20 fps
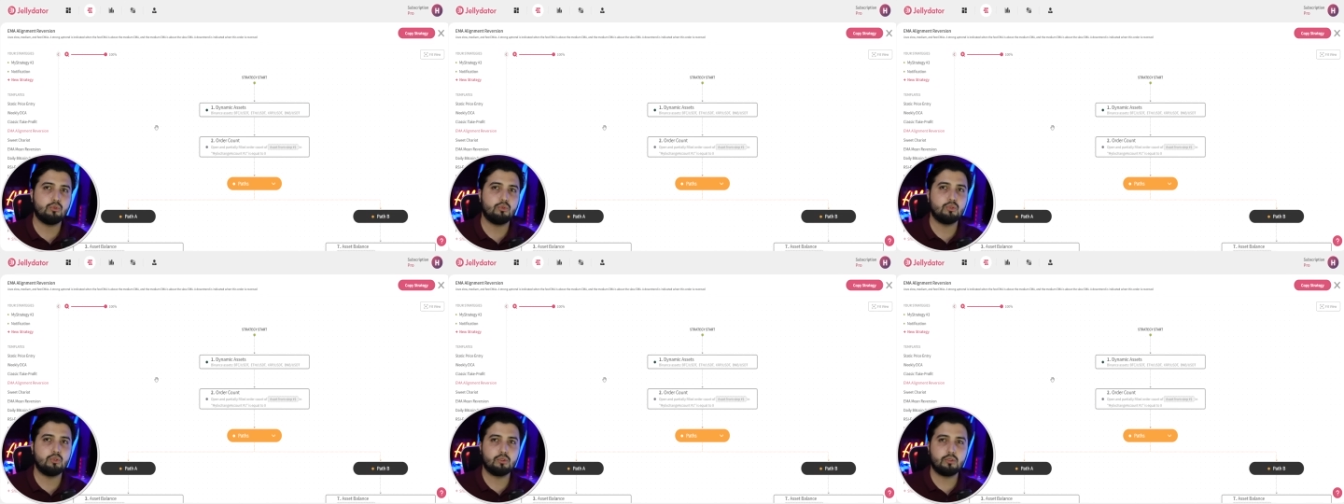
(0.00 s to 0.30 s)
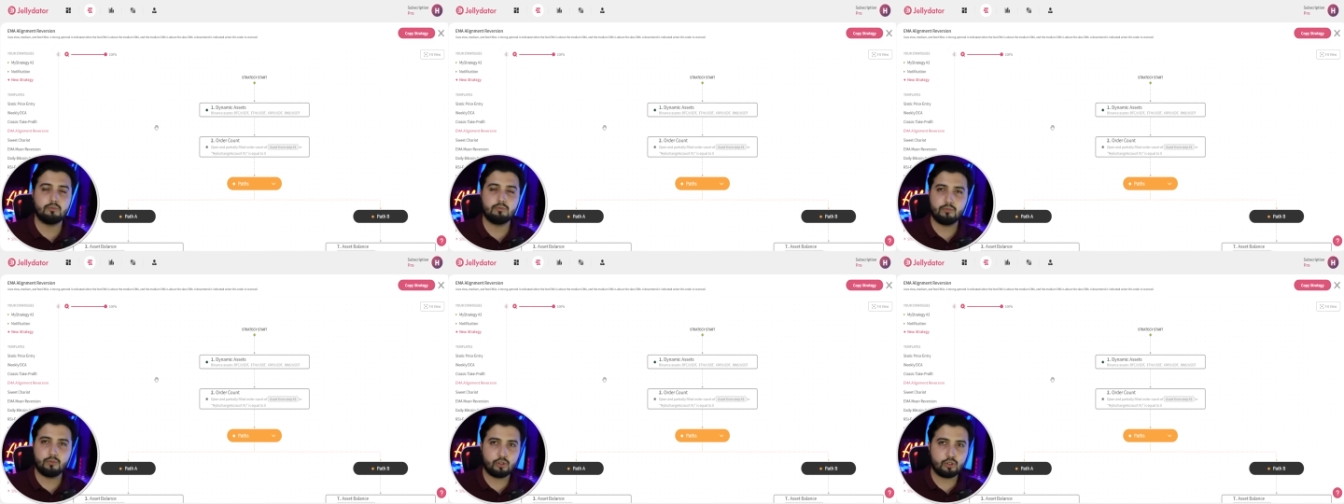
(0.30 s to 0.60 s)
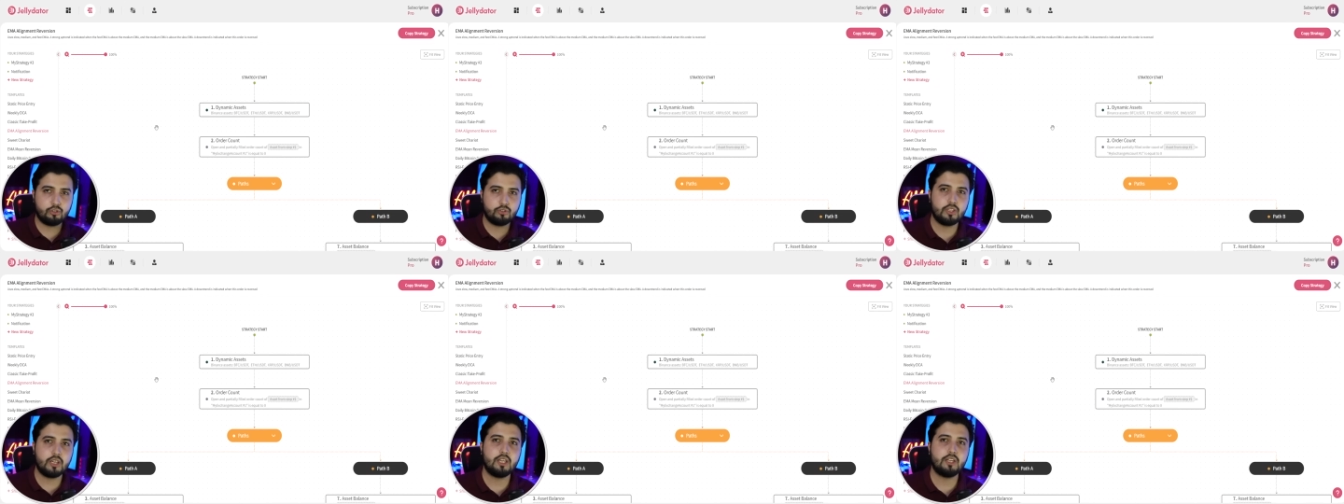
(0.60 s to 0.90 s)
or
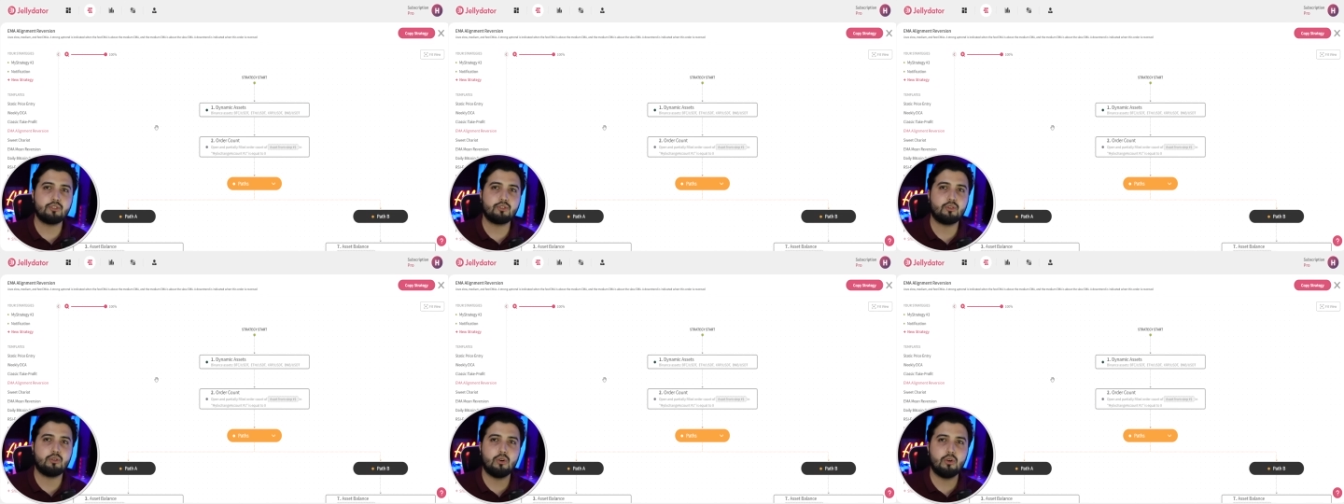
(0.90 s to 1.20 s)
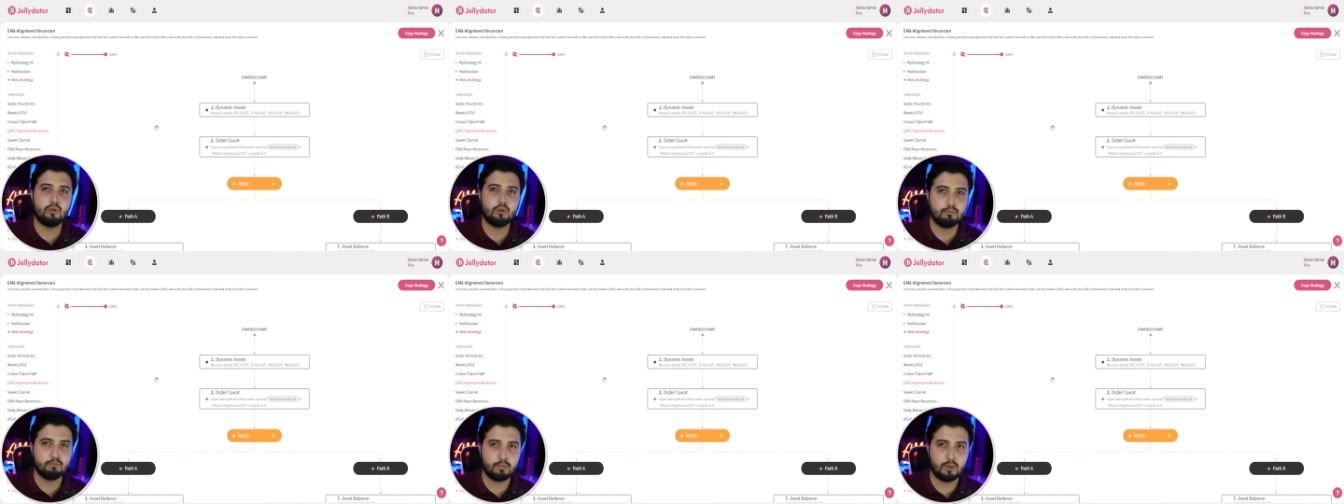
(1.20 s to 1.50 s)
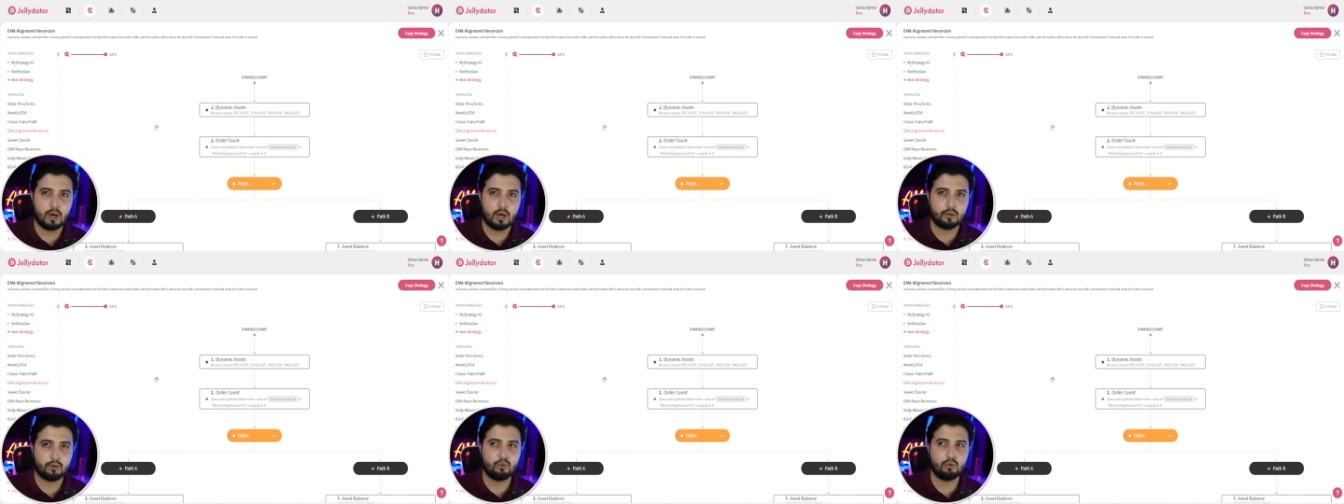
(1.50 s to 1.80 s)
create your own
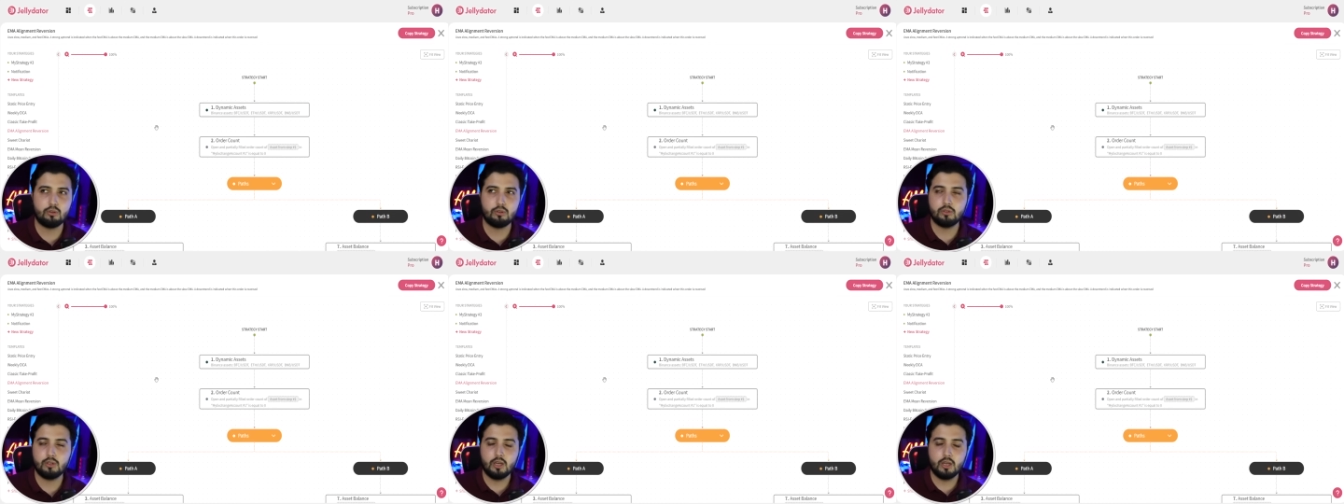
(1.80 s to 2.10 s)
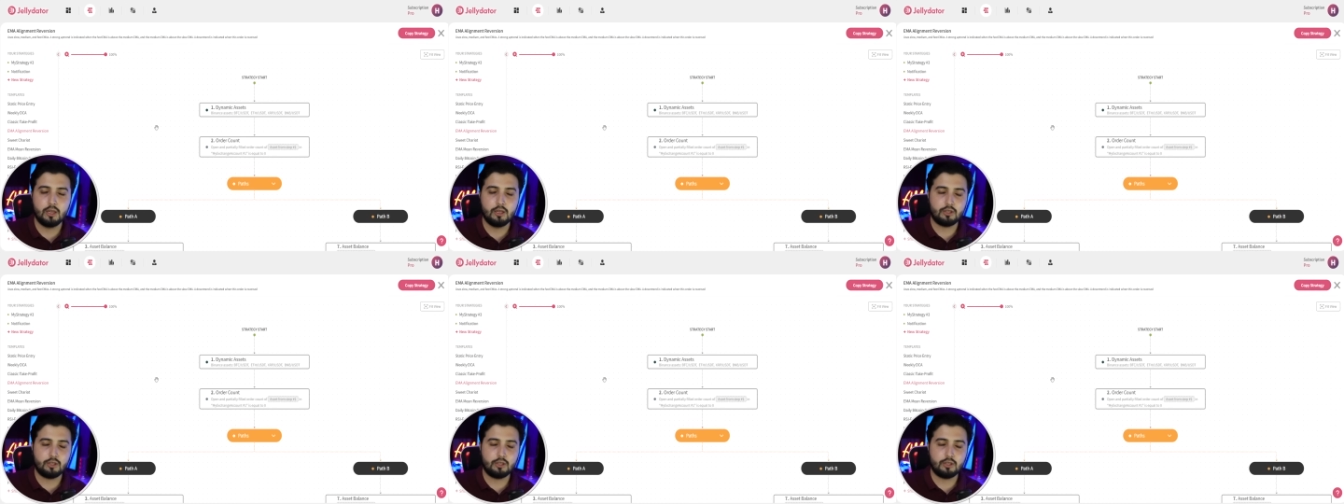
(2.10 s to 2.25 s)
bot or